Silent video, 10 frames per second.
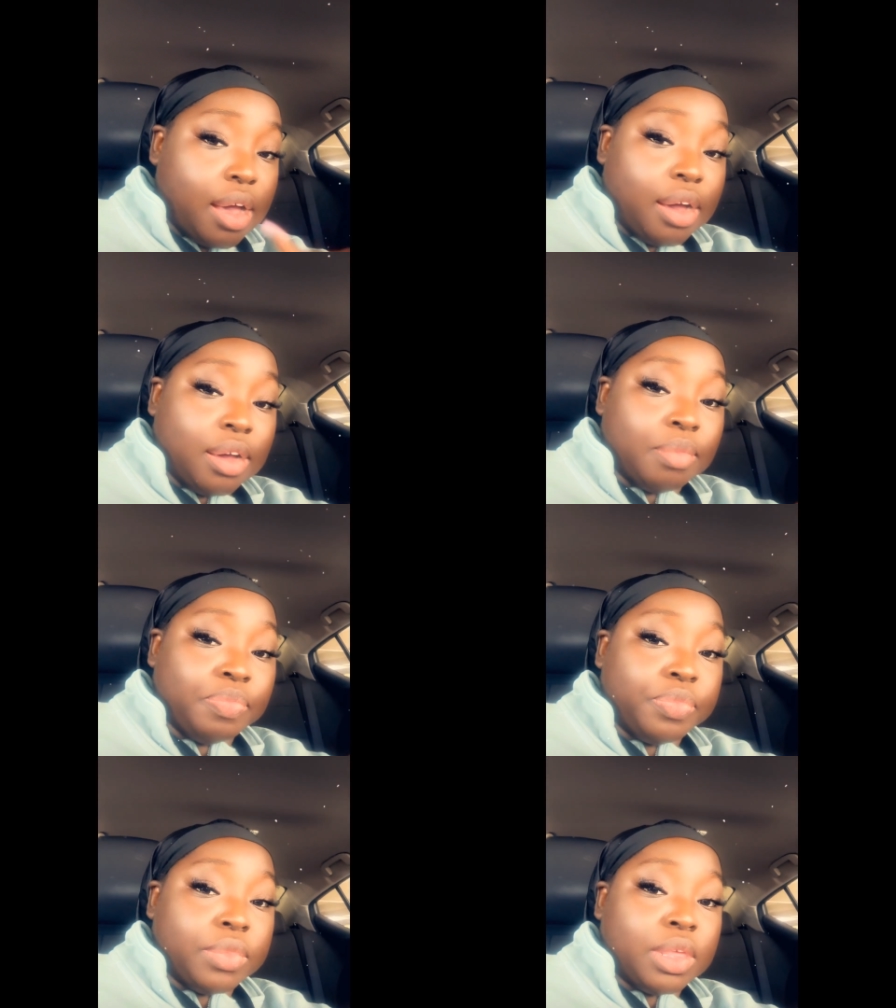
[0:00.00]

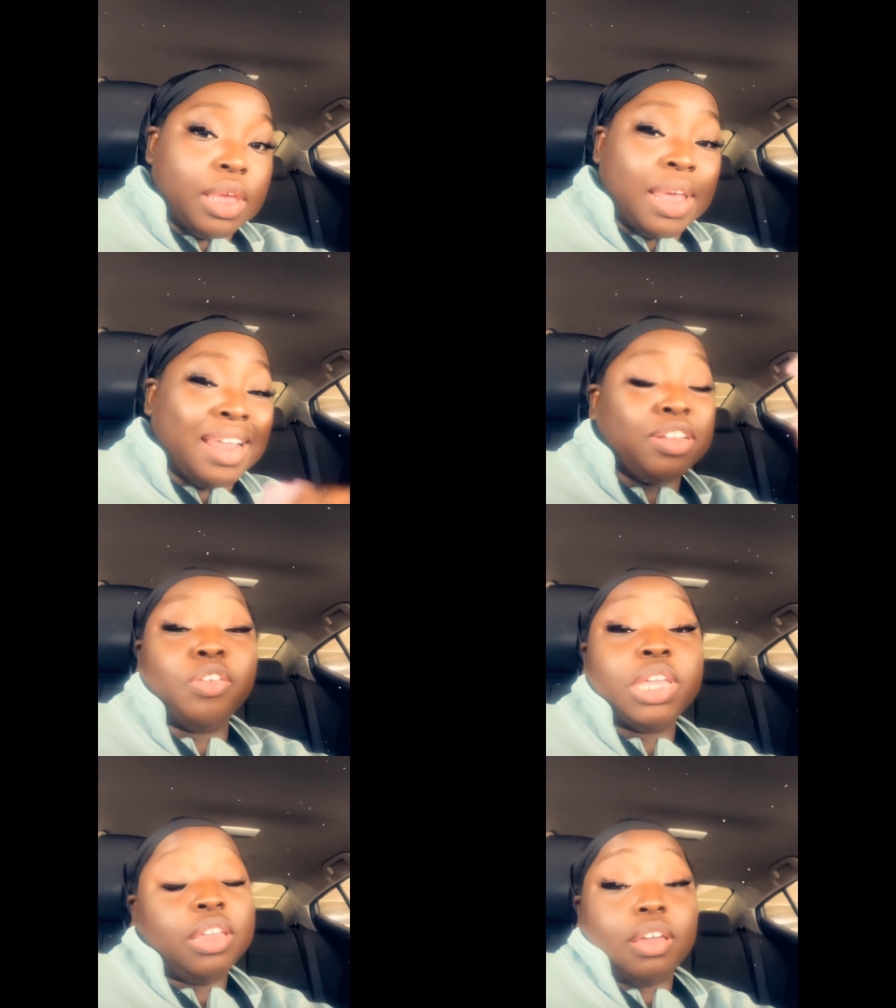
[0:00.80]
um and i
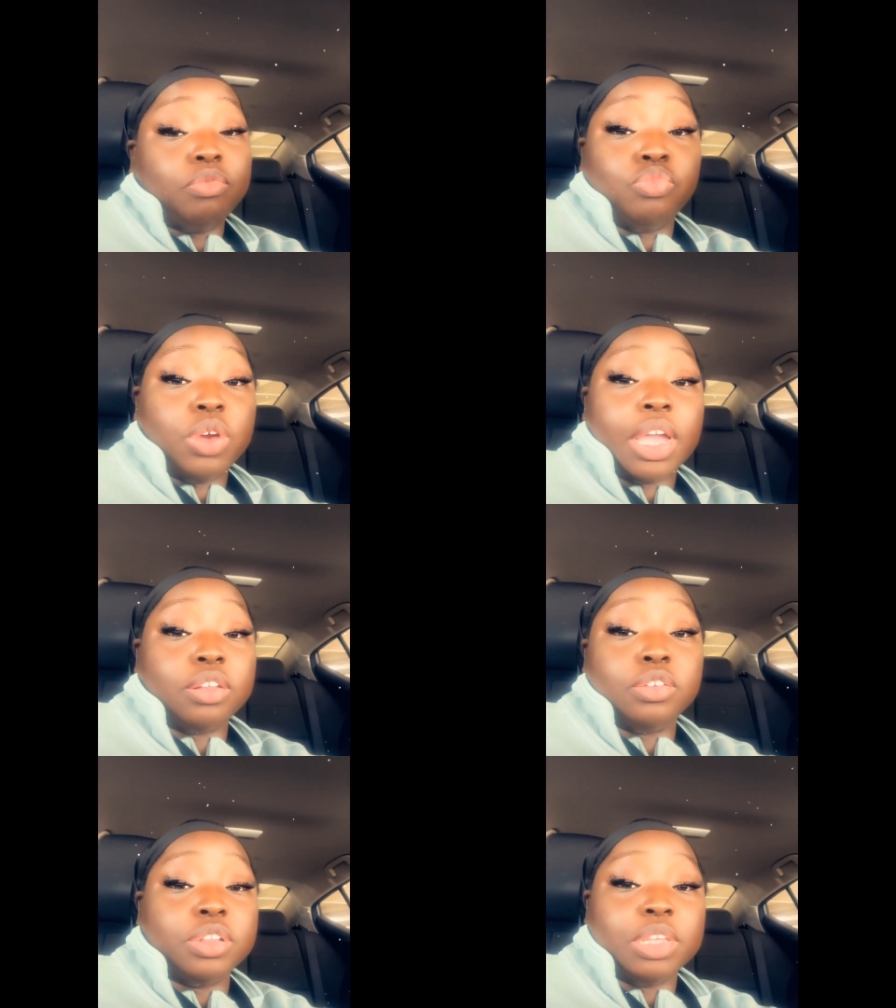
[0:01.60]
don't
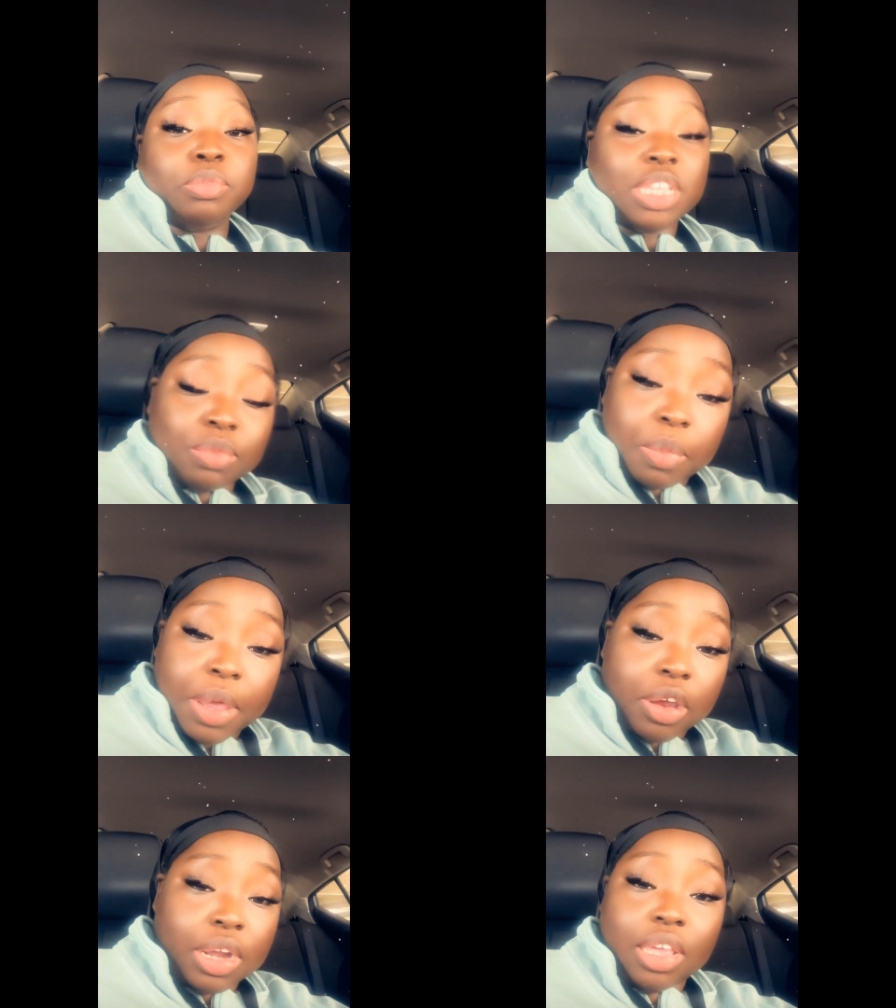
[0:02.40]
regularly miss my
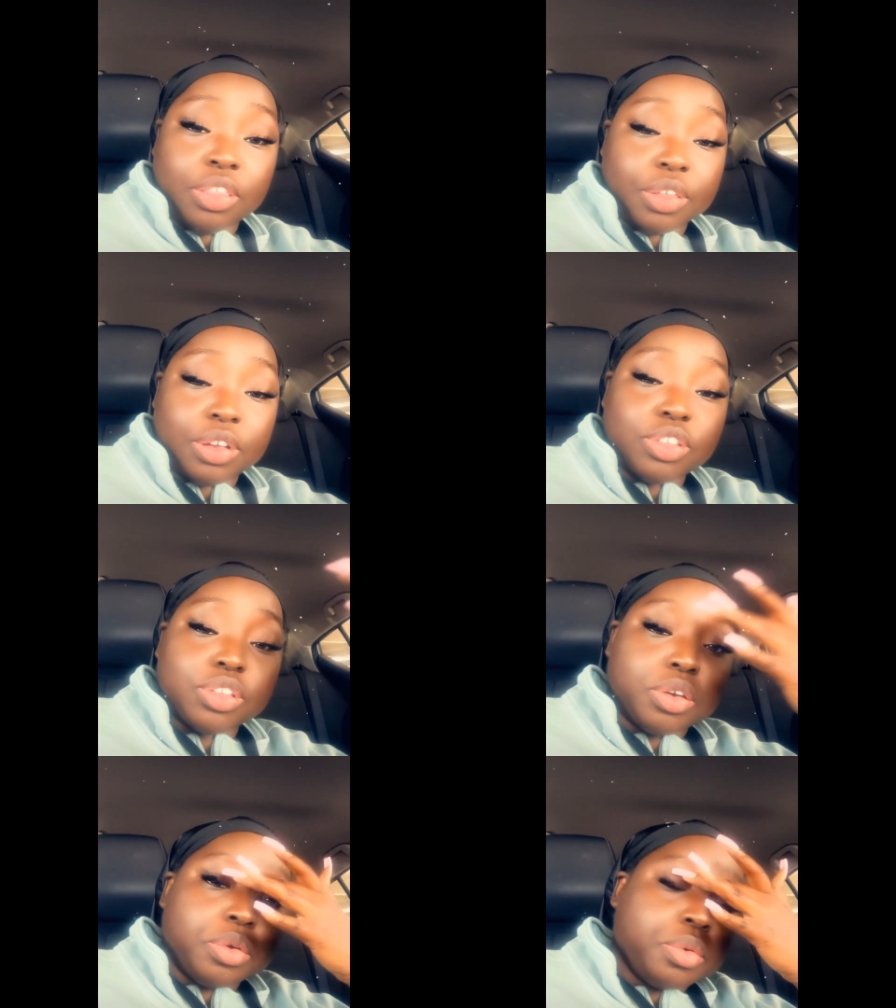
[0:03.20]
period either
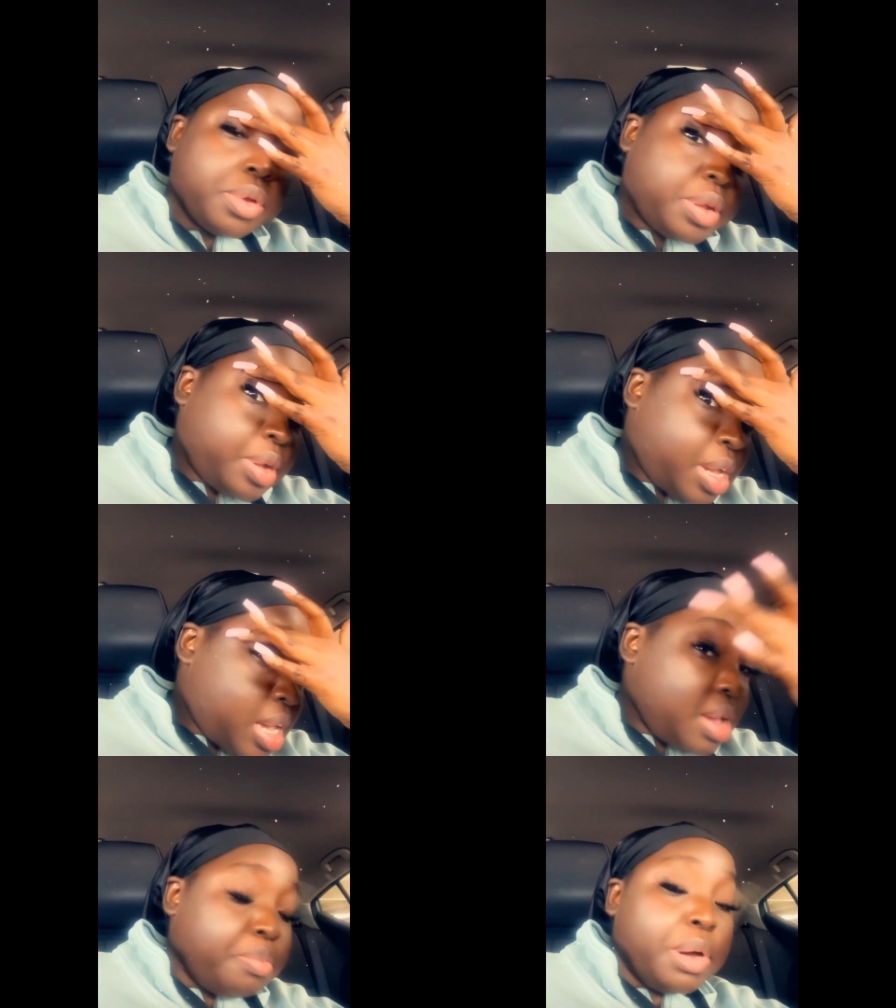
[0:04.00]
so
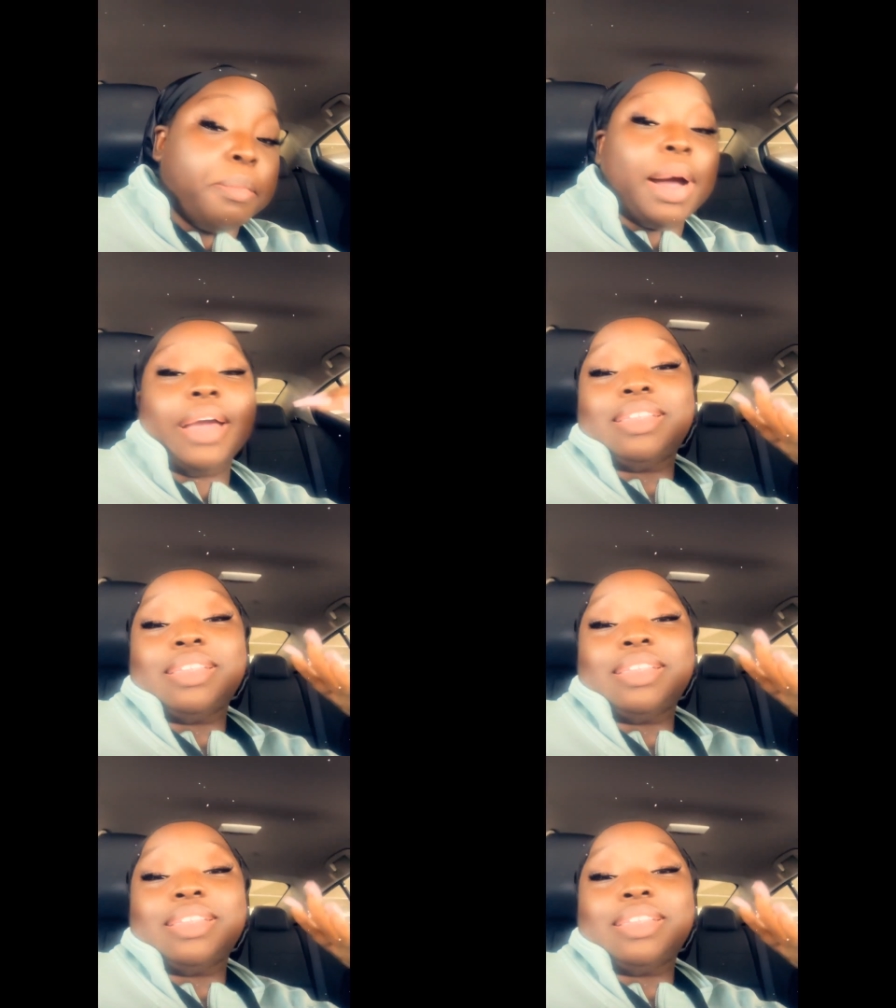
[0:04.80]
but my